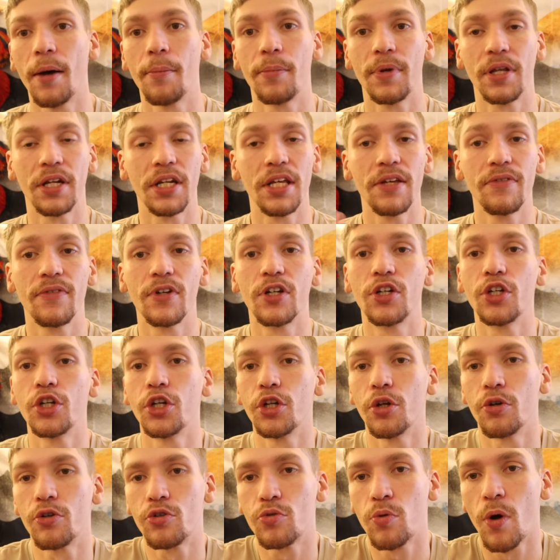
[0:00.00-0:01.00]
and even,
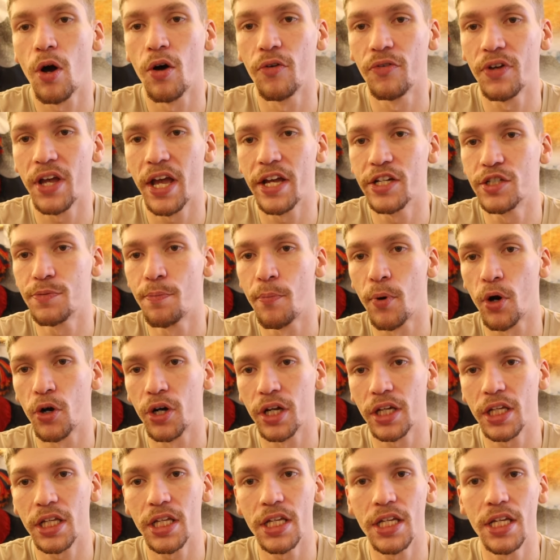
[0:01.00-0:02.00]
you know, 12-gauge
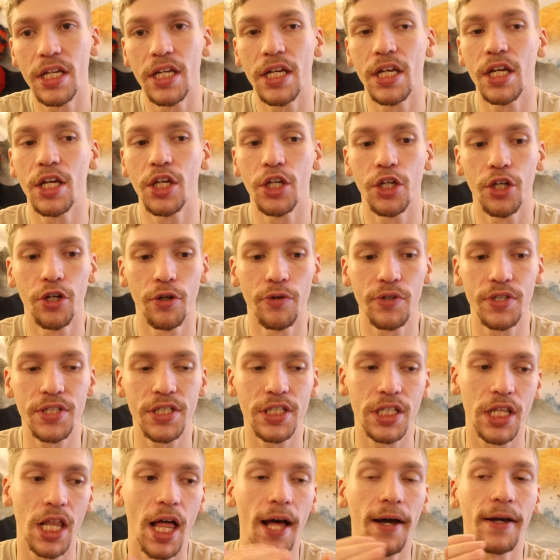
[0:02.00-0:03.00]
Bernicke, you know,
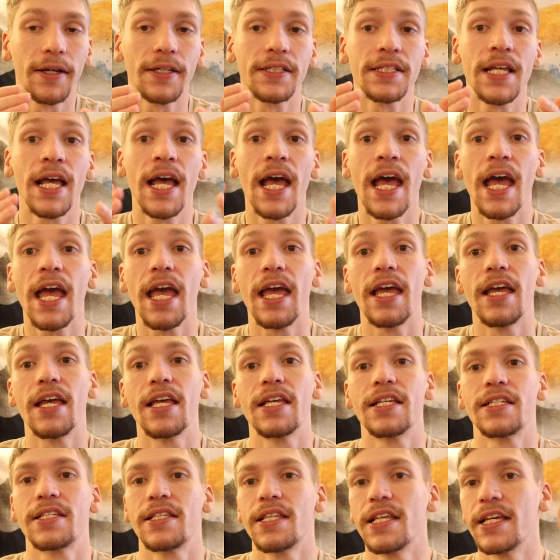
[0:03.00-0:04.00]
slugs,
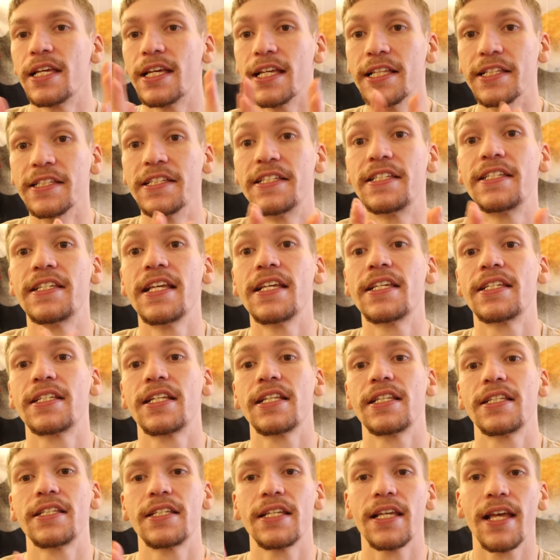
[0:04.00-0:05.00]
is the
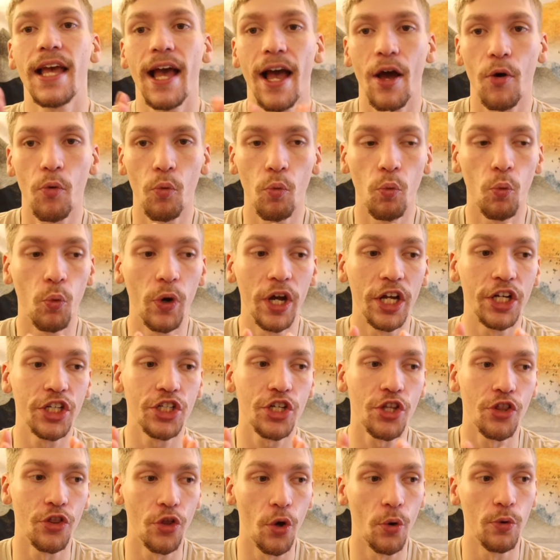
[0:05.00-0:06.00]
consistency at
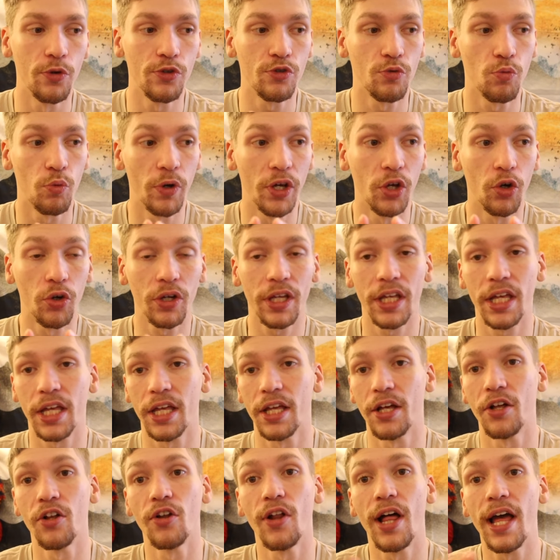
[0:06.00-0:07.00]
which those will
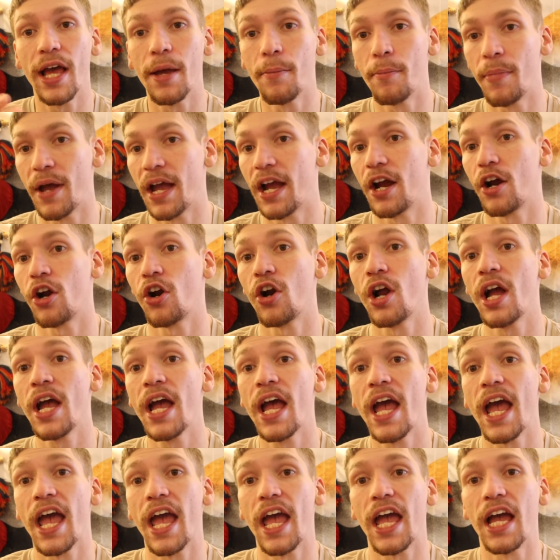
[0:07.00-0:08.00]
kill a bear.
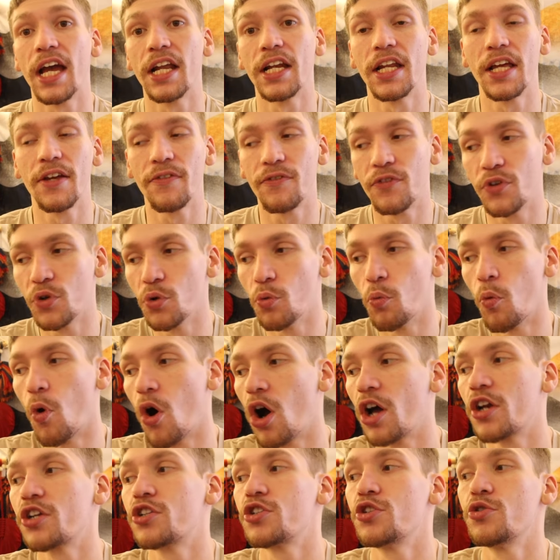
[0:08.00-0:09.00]
And if you
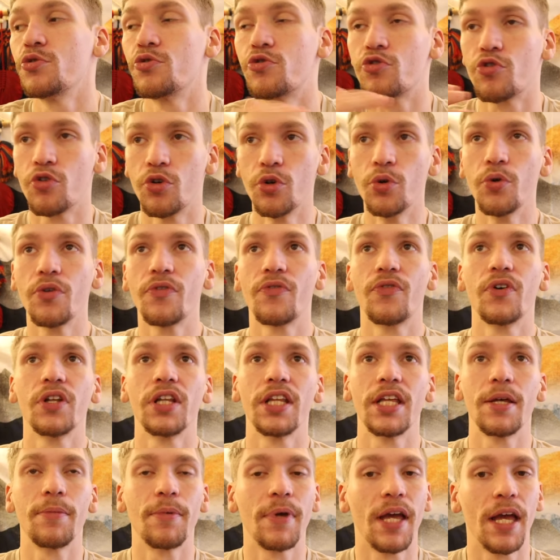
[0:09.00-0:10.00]
want to
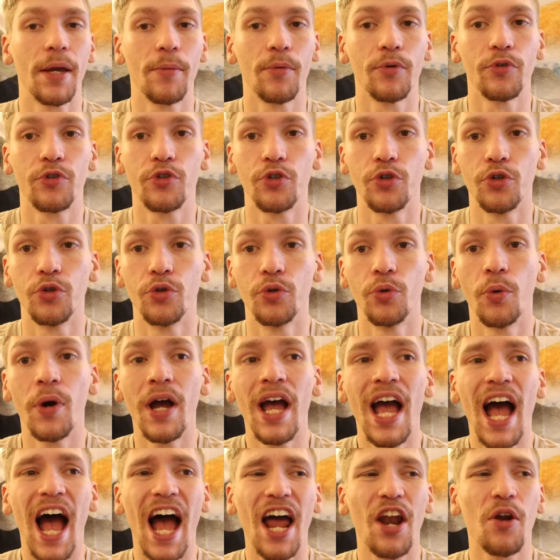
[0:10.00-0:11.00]
truthfully be able to,
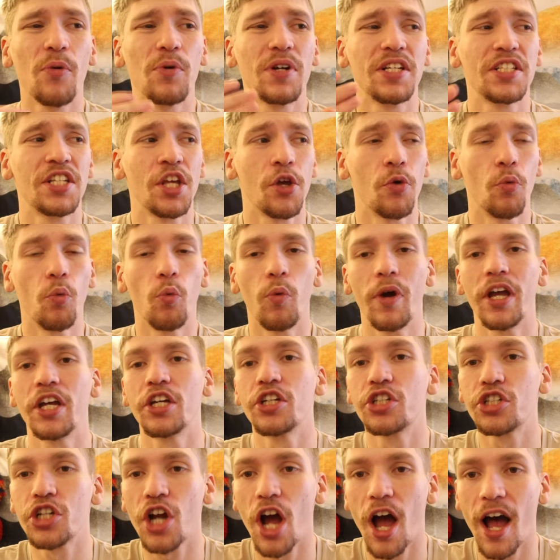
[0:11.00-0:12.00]
I don't want to say
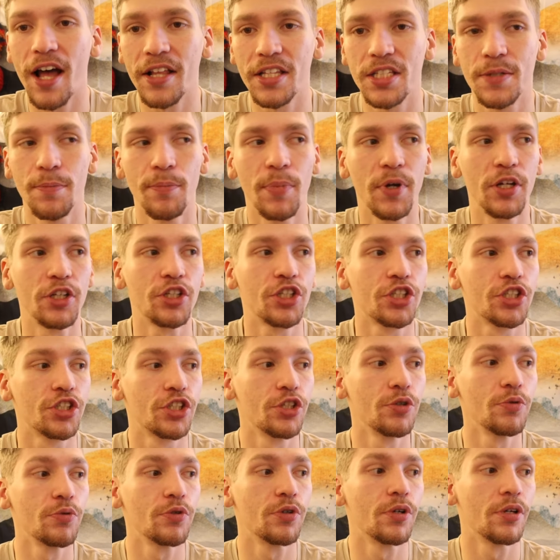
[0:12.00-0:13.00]
wing shots, but
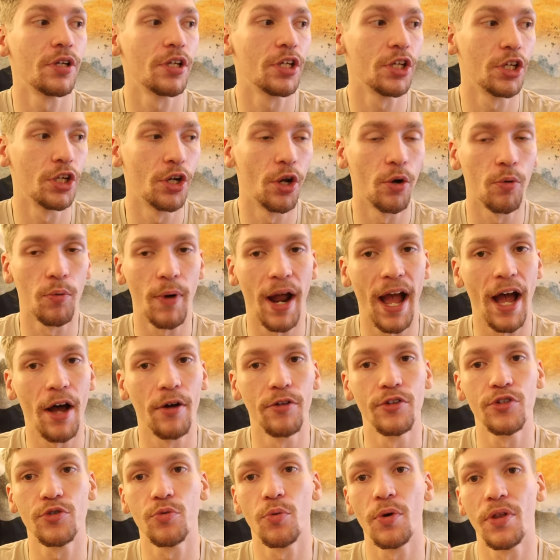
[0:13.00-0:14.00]
shoot, you know,
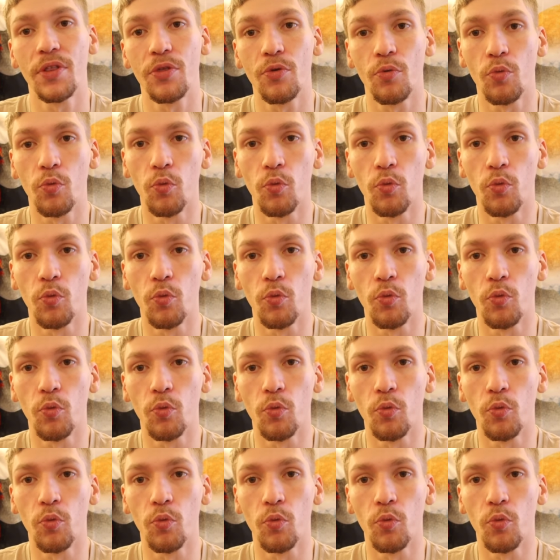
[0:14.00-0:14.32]
rounds with